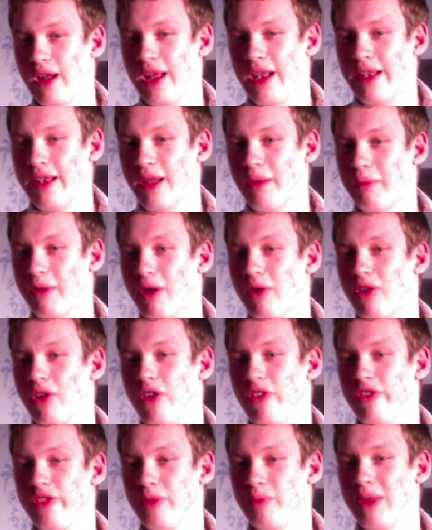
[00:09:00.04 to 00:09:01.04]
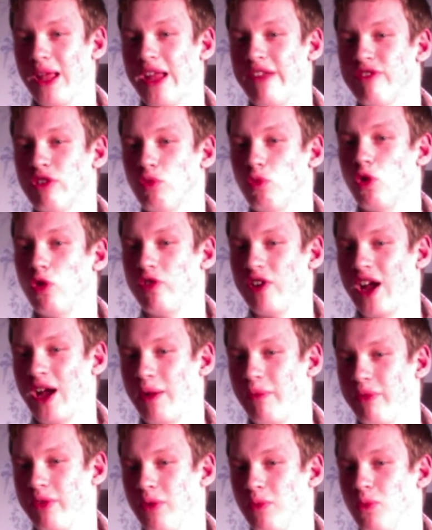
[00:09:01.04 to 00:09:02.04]
end up going off to play for
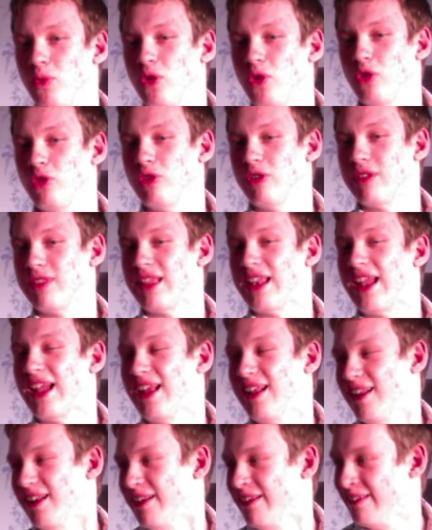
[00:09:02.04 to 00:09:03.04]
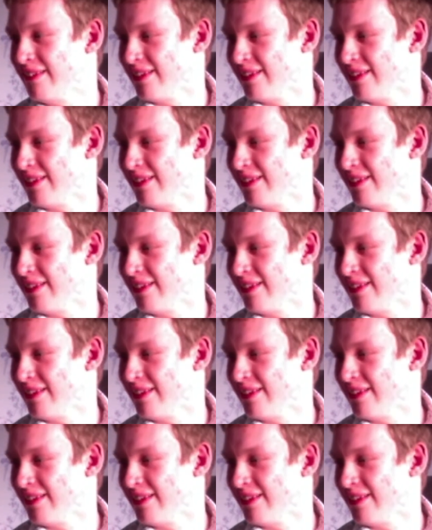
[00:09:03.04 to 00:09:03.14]
Wolverhampton Wanderers in England.